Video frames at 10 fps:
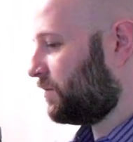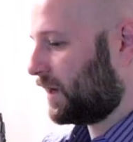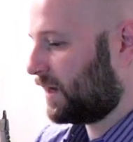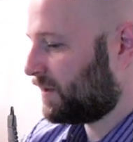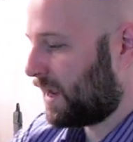
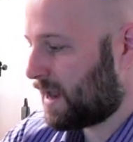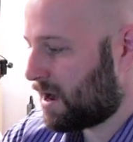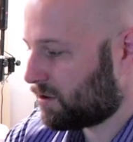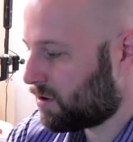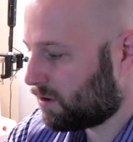and
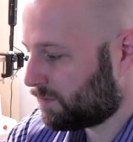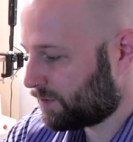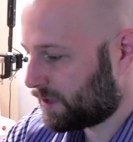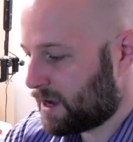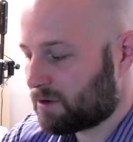alcohol
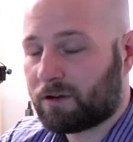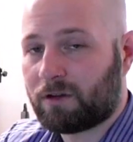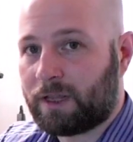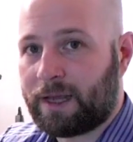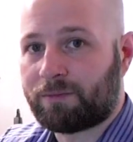for the
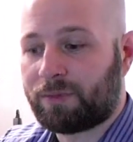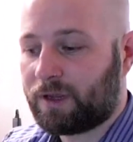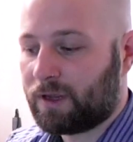alcohol lamp.